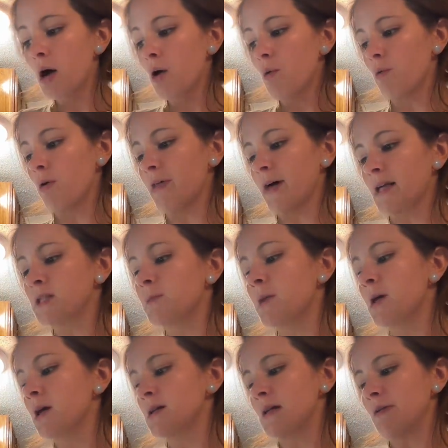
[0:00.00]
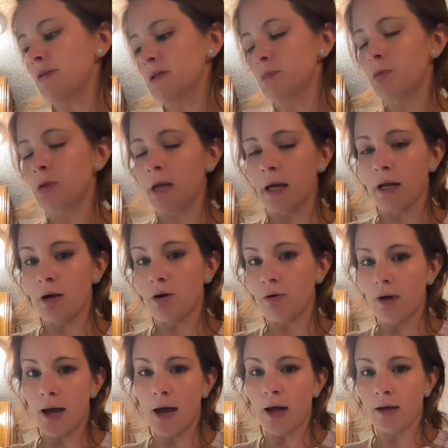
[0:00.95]
Well, that's because I was planning on
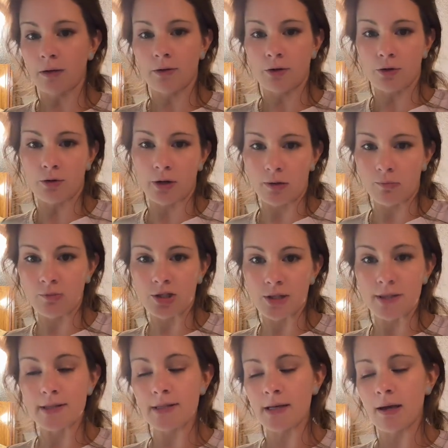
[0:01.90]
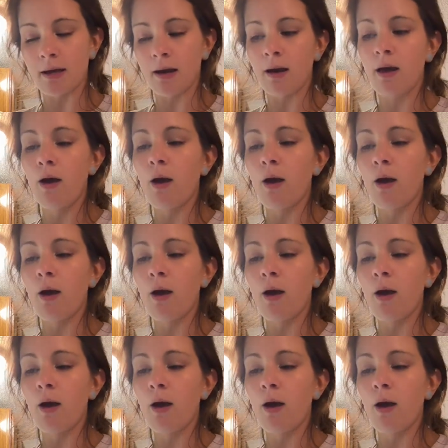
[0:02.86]
adding the cream cheese in,